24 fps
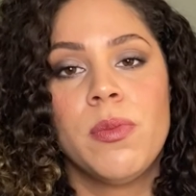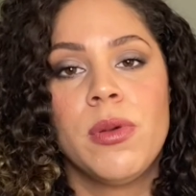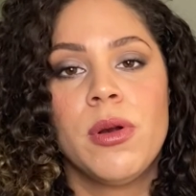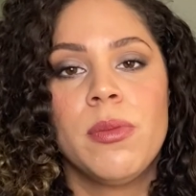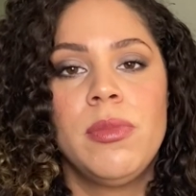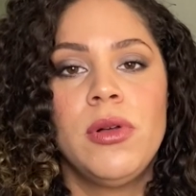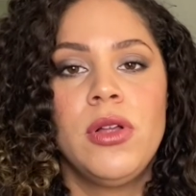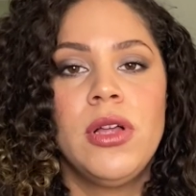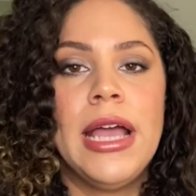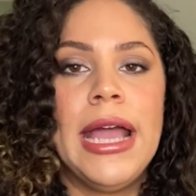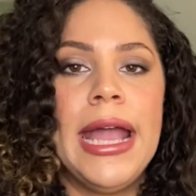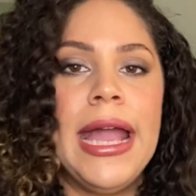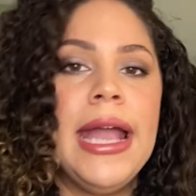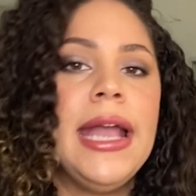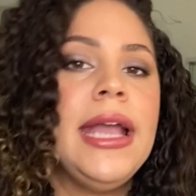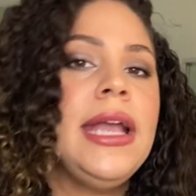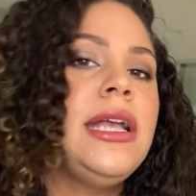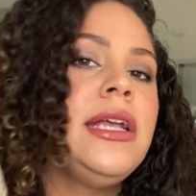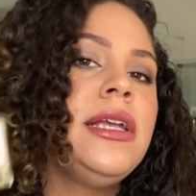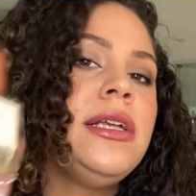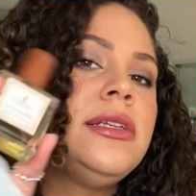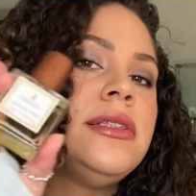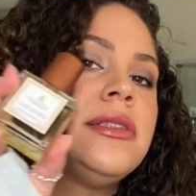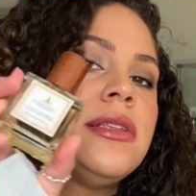Purple
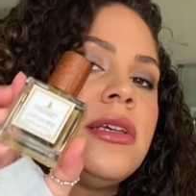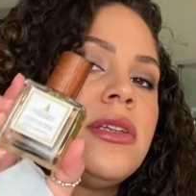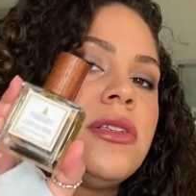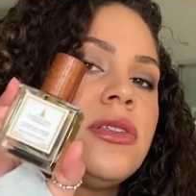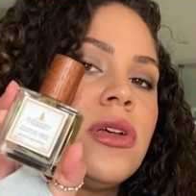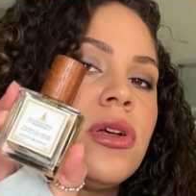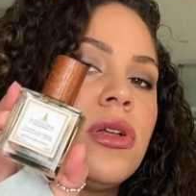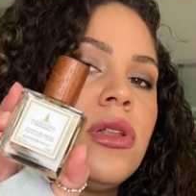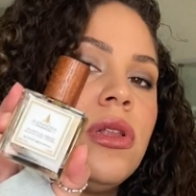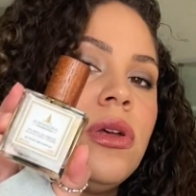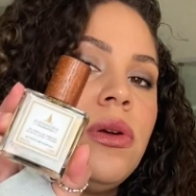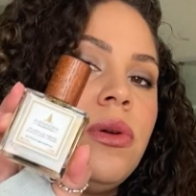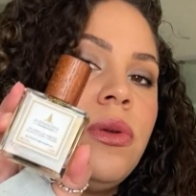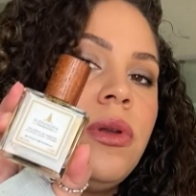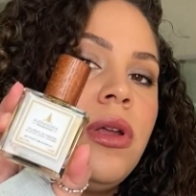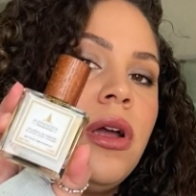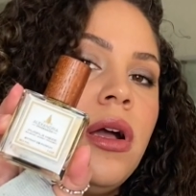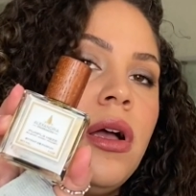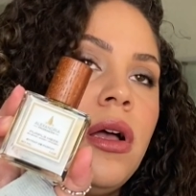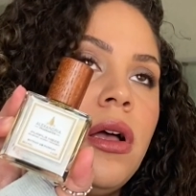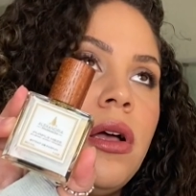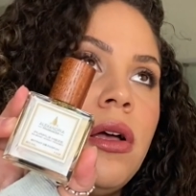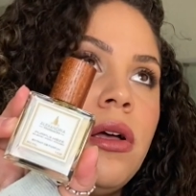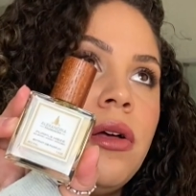Haze is a clone
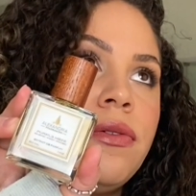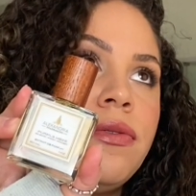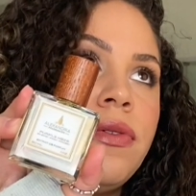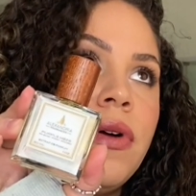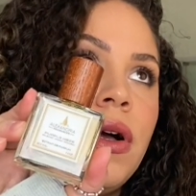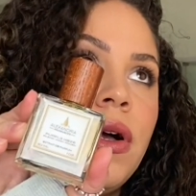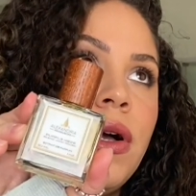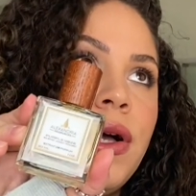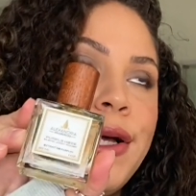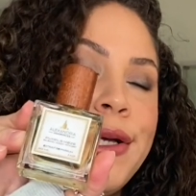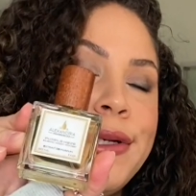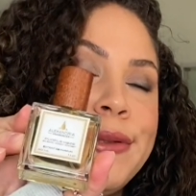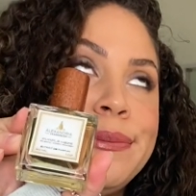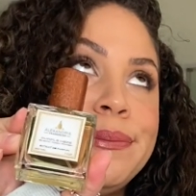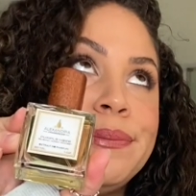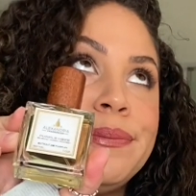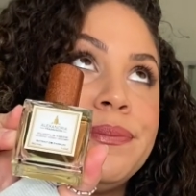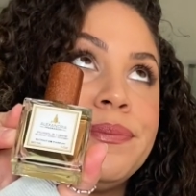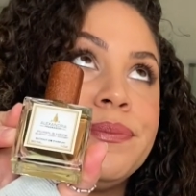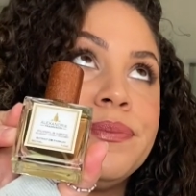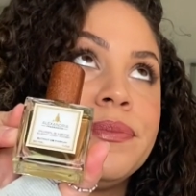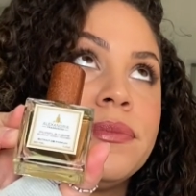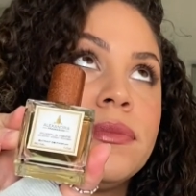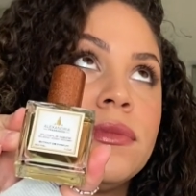of,
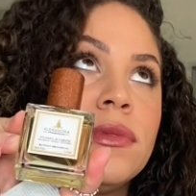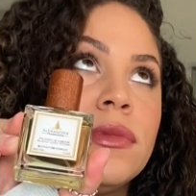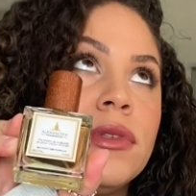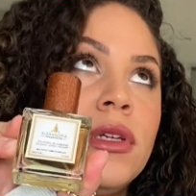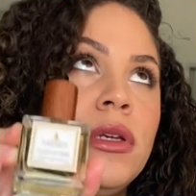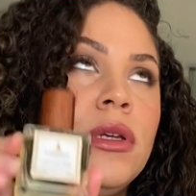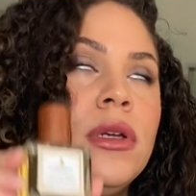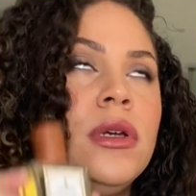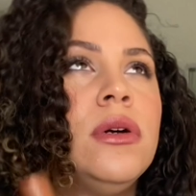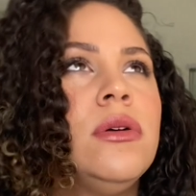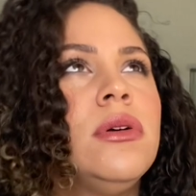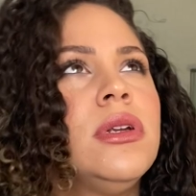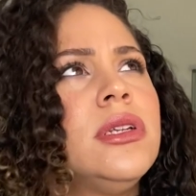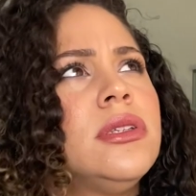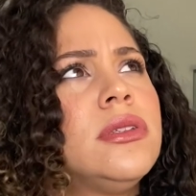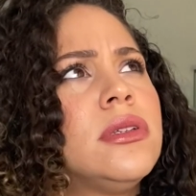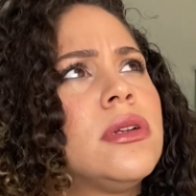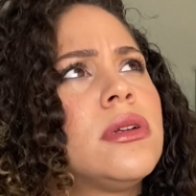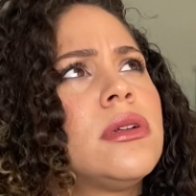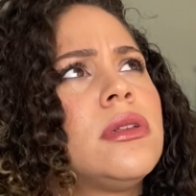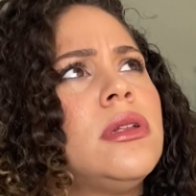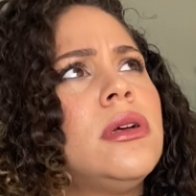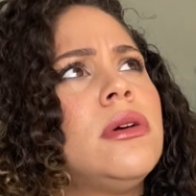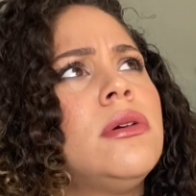what is it?
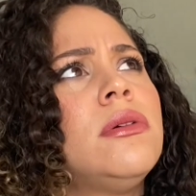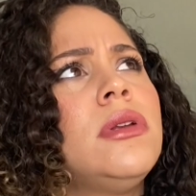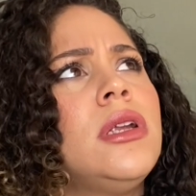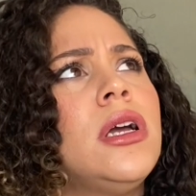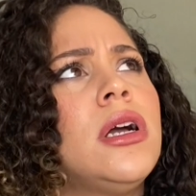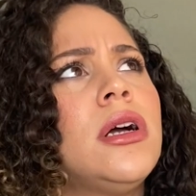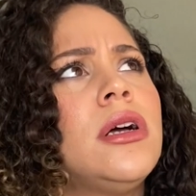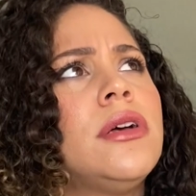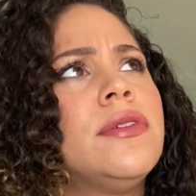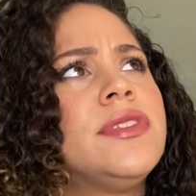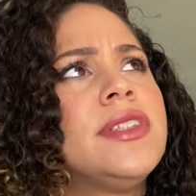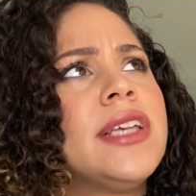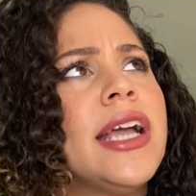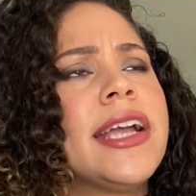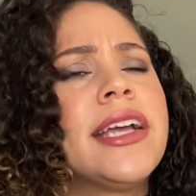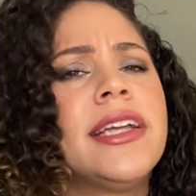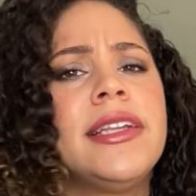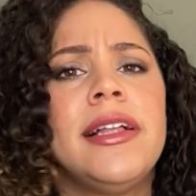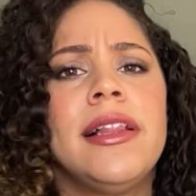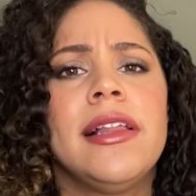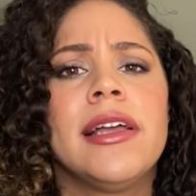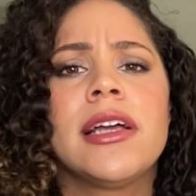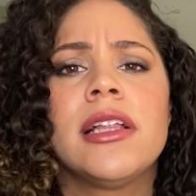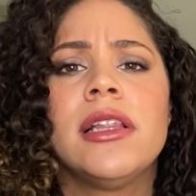A clone of
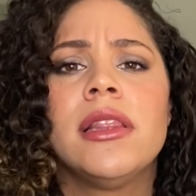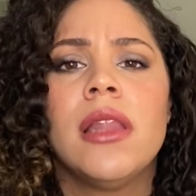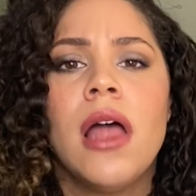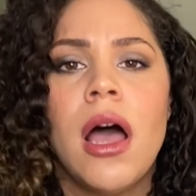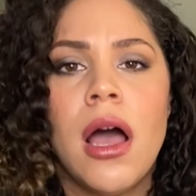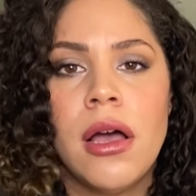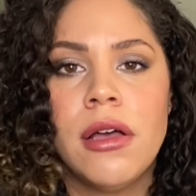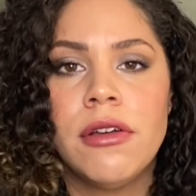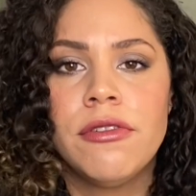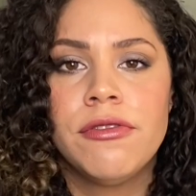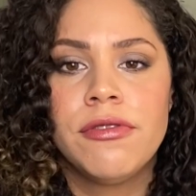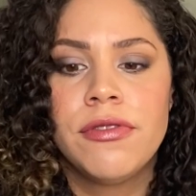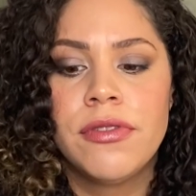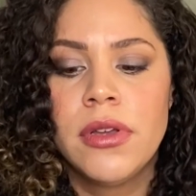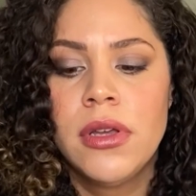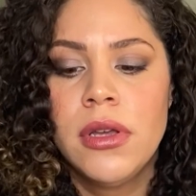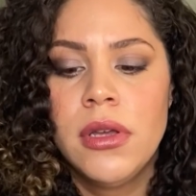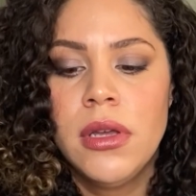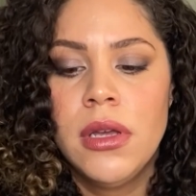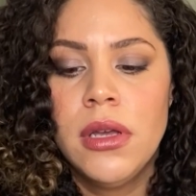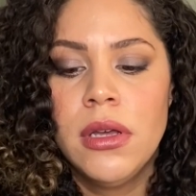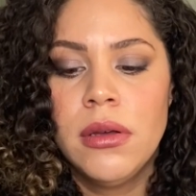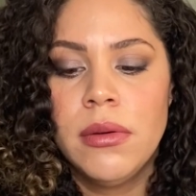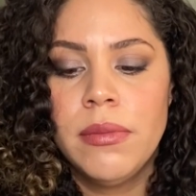Psychedelic Love
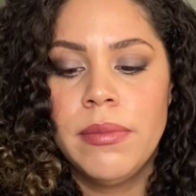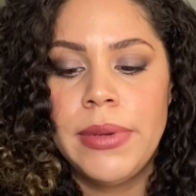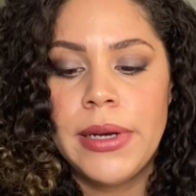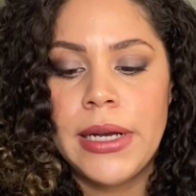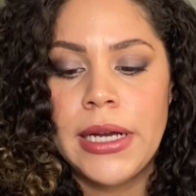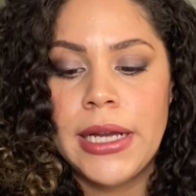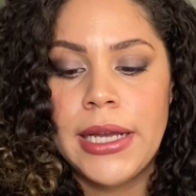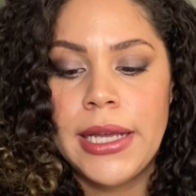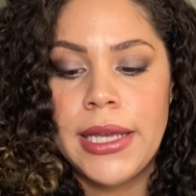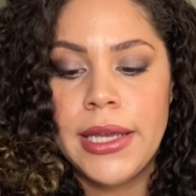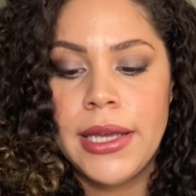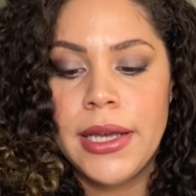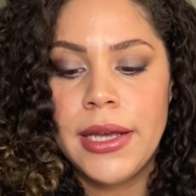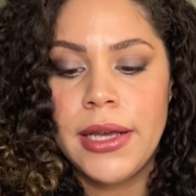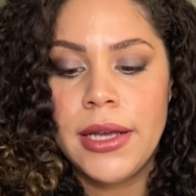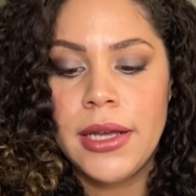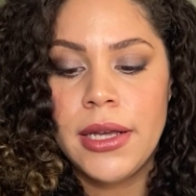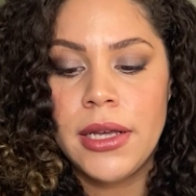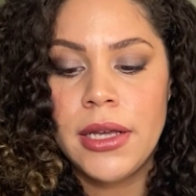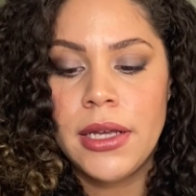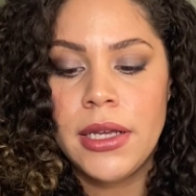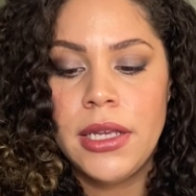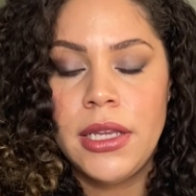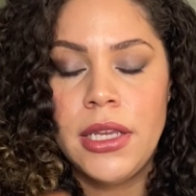
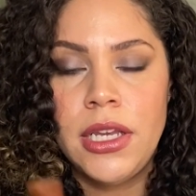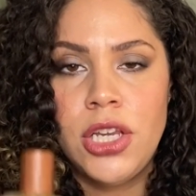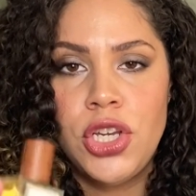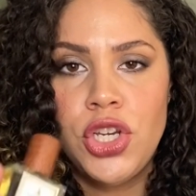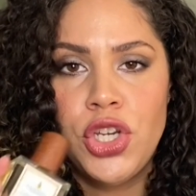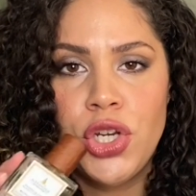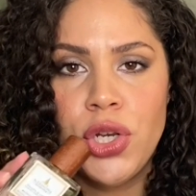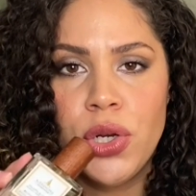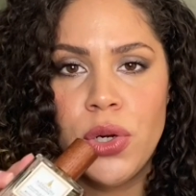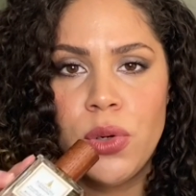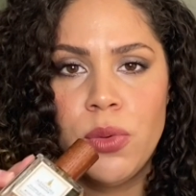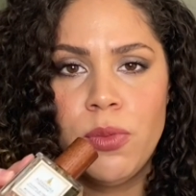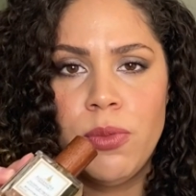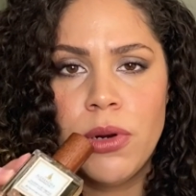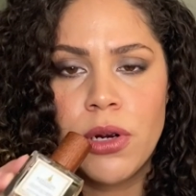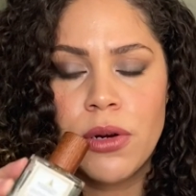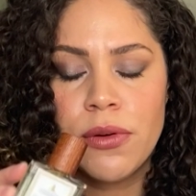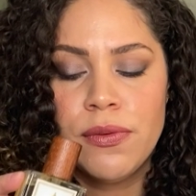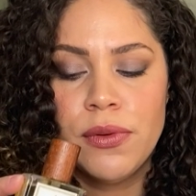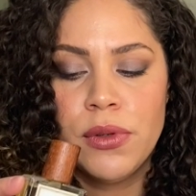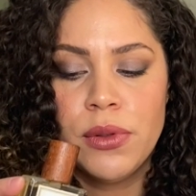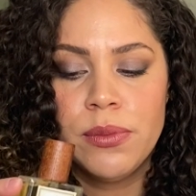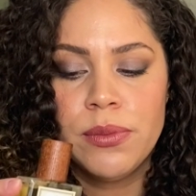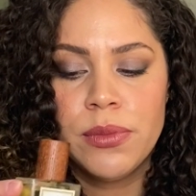by Initio
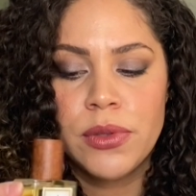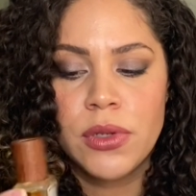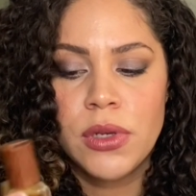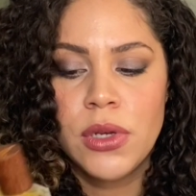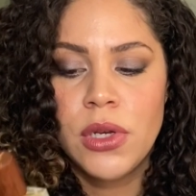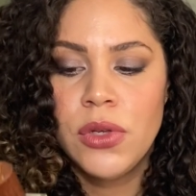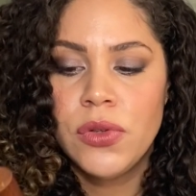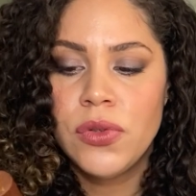Parfums.